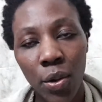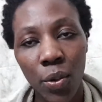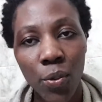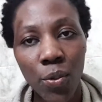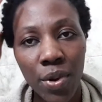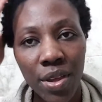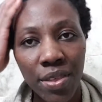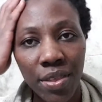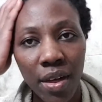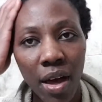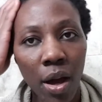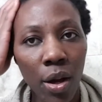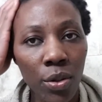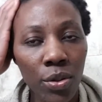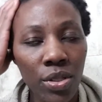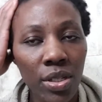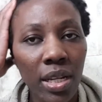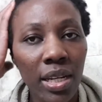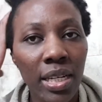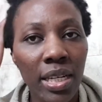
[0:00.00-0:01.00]

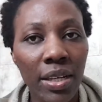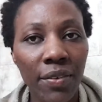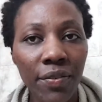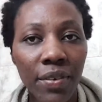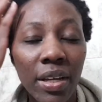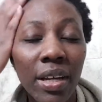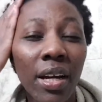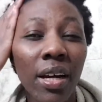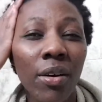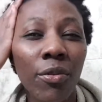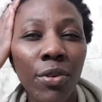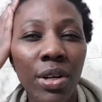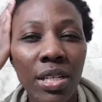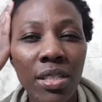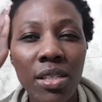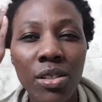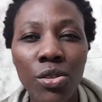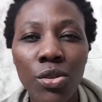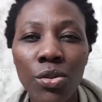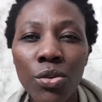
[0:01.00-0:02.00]
without leaving a
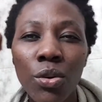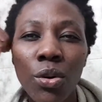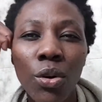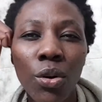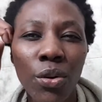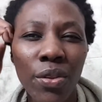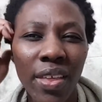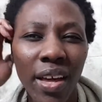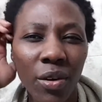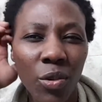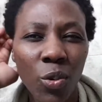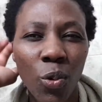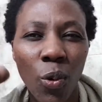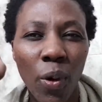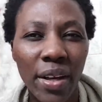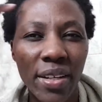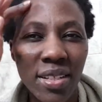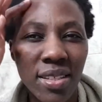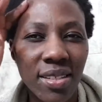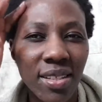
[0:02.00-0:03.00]
residue or that
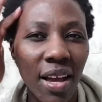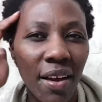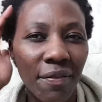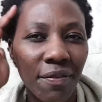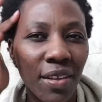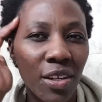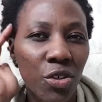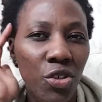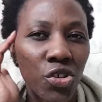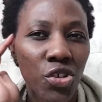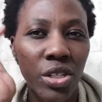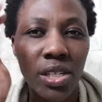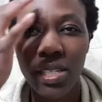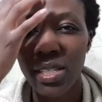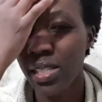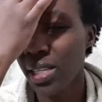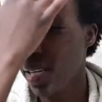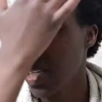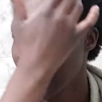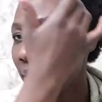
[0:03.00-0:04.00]
white stuff that usually
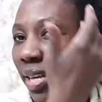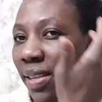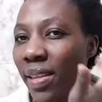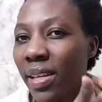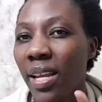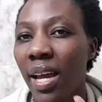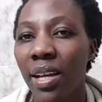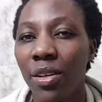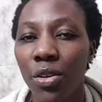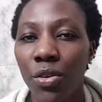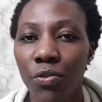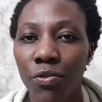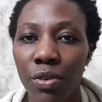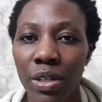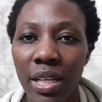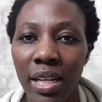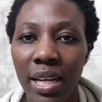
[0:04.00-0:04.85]
stays here that I don't really